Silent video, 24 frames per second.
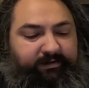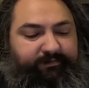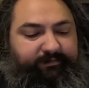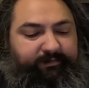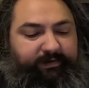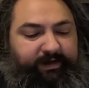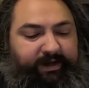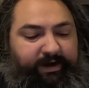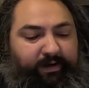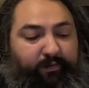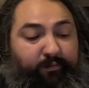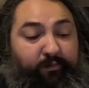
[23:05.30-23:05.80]

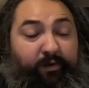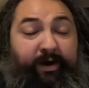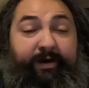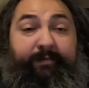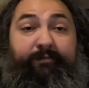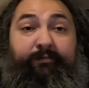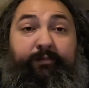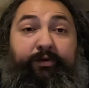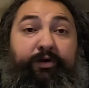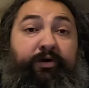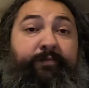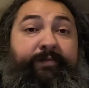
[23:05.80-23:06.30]
you know,
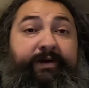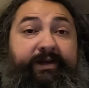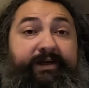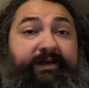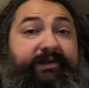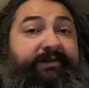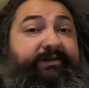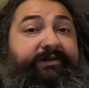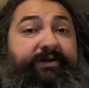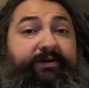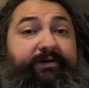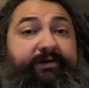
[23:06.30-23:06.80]
what Lumen
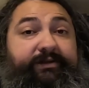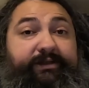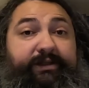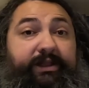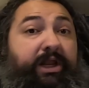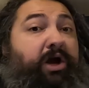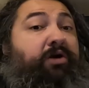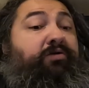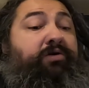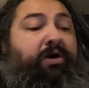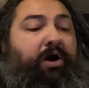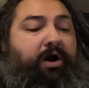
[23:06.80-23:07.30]
considers
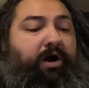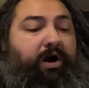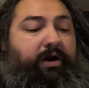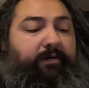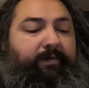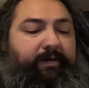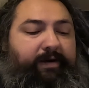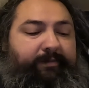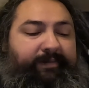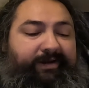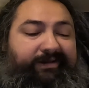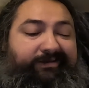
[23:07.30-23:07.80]
low
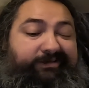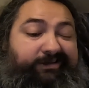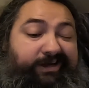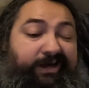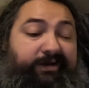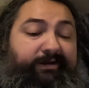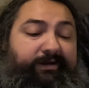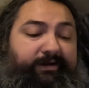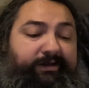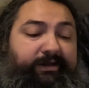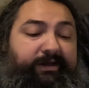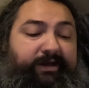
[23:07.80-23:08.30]
carb. I mean,
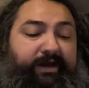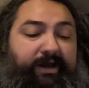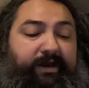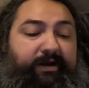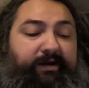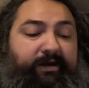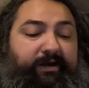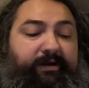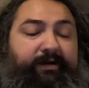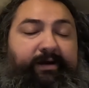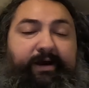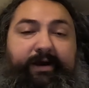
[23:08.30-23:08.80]

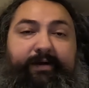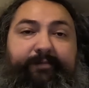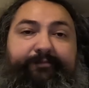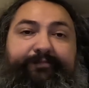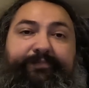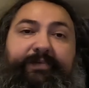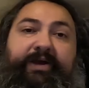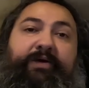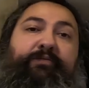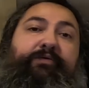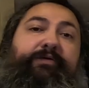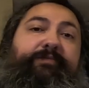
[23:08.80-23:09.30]
technically
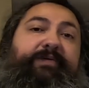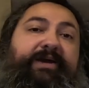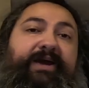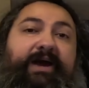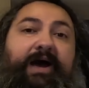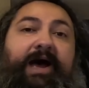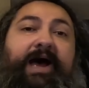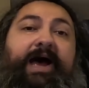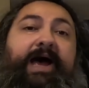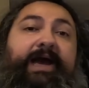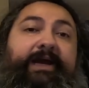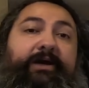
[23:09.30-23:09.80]
it would be a
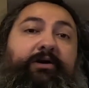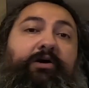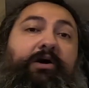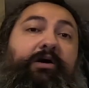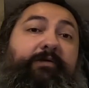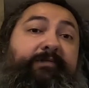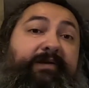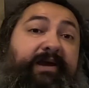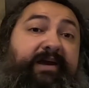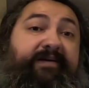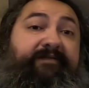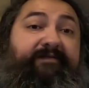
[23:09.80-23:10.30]
high
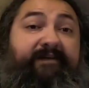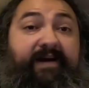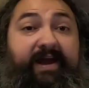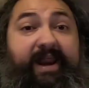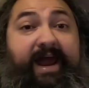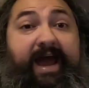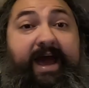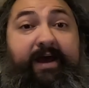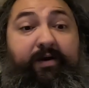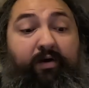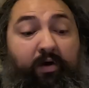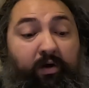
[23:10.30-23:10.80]
carb day if I'd
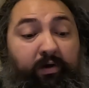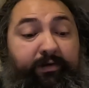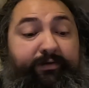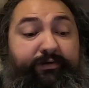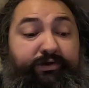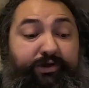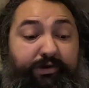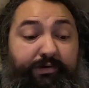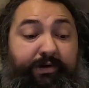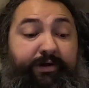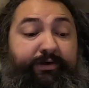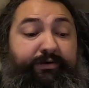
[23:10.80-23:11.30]
had all
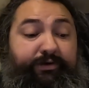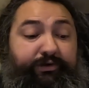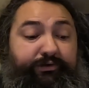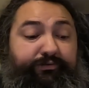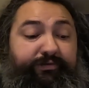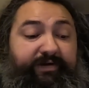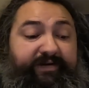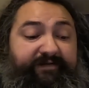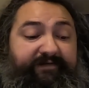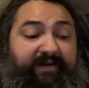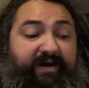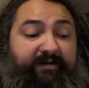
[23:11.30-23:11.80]

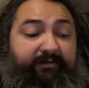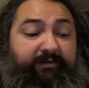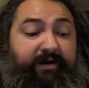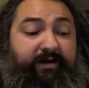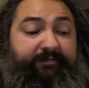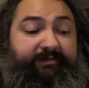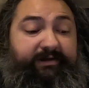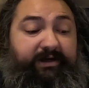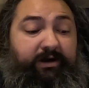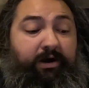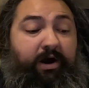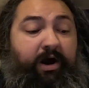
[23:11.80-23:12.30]
225
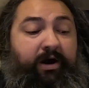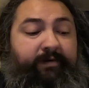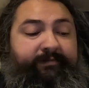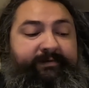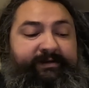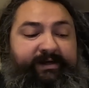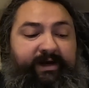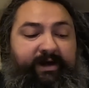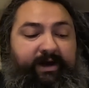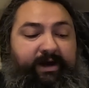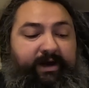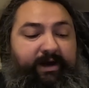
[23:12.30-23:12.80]
grams of
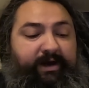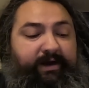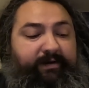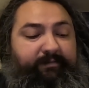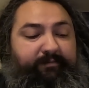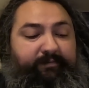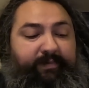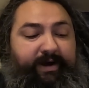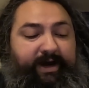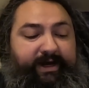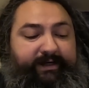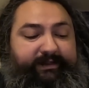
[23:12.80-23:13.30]
carbs,
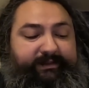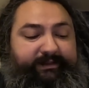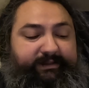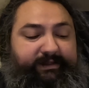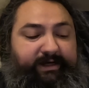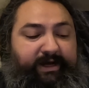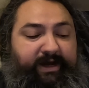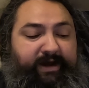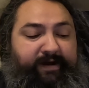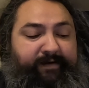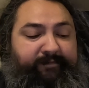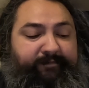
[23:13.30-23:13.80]
but
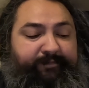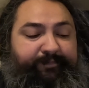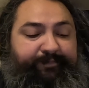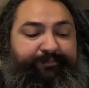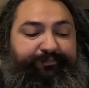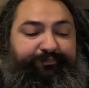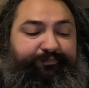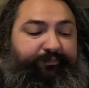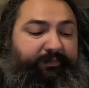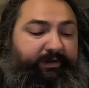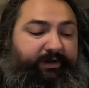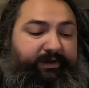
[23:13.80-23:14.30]

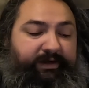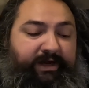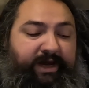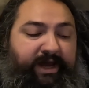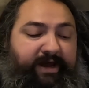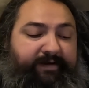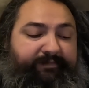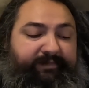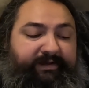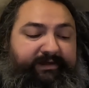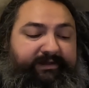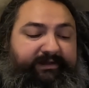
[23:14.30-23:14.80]

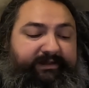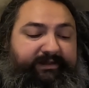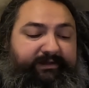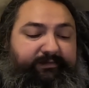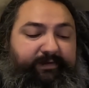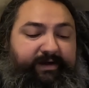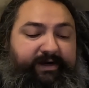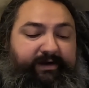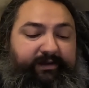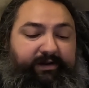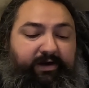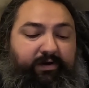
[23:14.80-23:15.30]
yeah, this is
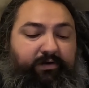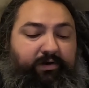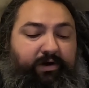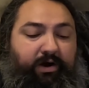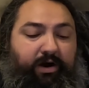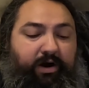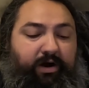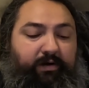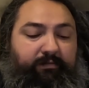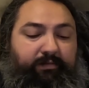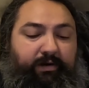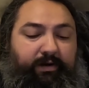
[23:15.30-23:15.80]
what a low
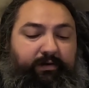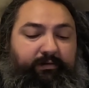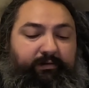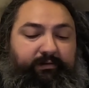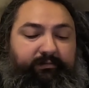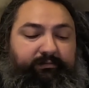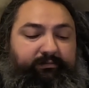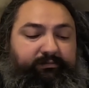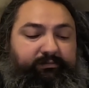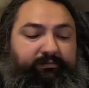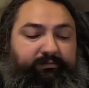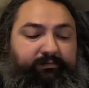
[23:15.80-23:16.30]
carb
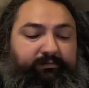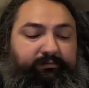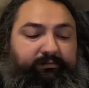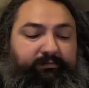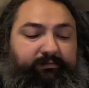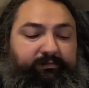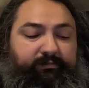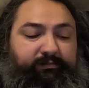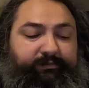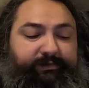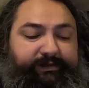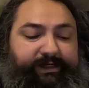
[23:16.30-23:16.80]

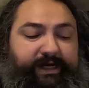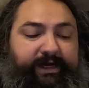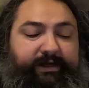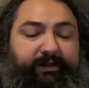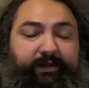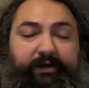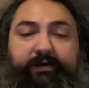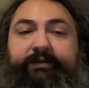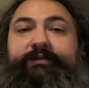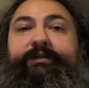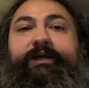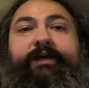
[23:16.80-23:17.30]
day
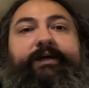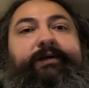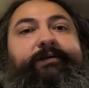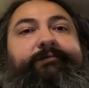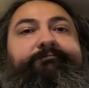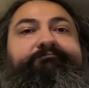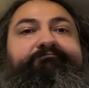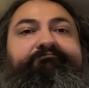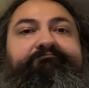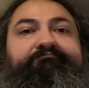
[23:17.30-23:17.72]
looks like.